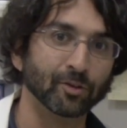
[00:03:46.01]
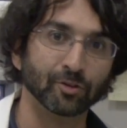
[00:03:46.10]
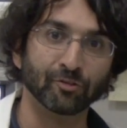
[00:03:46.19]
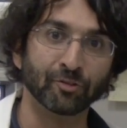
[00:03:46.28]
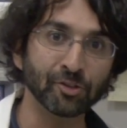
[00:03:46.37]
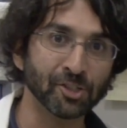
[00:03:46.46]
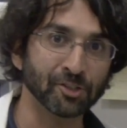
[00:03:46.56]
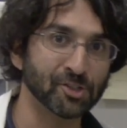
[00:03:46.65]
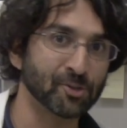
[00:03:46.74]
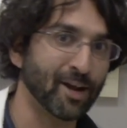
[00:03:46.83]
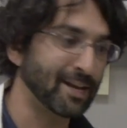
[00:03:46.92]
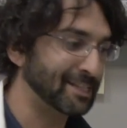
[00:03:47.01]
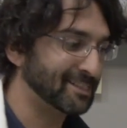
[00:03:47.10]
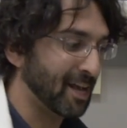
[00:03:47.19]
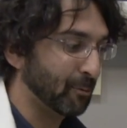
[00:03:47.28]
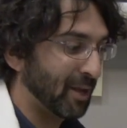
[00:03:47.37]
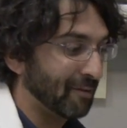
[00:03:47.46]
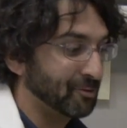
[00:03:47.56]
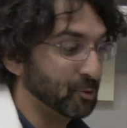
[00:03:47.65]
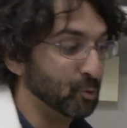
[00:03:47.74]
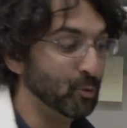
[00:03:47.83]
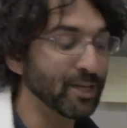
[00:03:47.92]
The first constraint is that we have
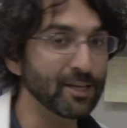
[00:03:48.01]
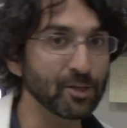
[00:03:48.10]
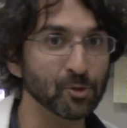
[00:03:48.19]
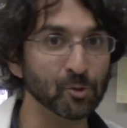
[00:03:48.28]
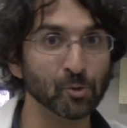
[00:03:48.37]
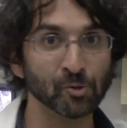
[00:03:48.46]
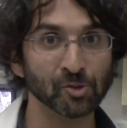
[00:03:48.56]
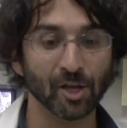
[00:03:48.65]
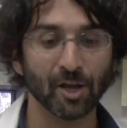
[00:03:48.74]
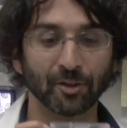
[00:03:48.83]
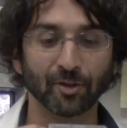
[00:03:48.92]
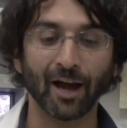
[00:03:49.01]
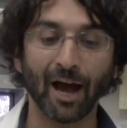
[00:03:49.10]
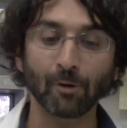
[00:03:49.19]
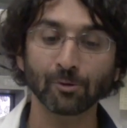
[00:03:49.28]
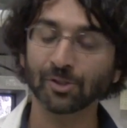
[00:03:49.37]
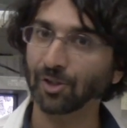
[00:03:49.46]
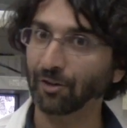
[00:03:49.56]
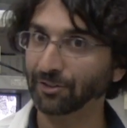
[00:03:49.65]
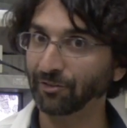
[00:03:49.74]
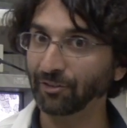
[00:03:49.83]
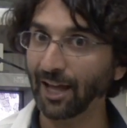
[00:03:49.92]
to reuse the house of
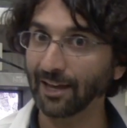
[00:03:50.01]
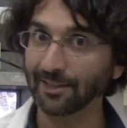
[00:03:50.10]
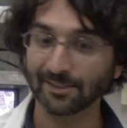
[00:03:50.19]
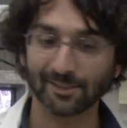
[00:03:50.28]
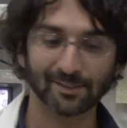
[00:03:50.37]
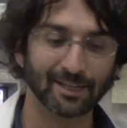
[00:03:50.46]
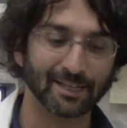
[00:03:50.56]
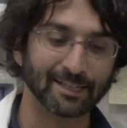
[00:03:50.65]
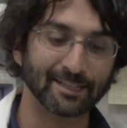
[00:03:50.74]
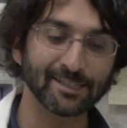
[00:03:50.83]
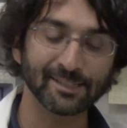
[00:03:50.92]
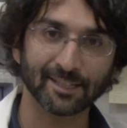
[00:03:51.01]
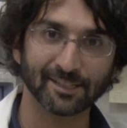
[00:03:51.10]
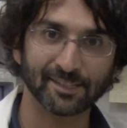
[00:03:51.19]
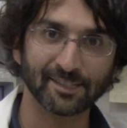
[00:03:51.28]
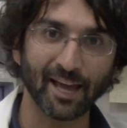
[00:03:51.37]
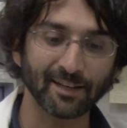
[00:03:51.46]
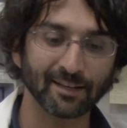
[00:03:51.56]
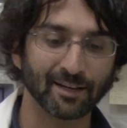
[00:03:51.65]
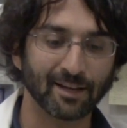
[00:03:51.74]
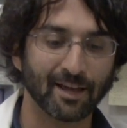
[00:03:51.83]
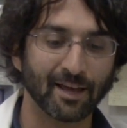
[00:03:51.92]
the flies. This cassette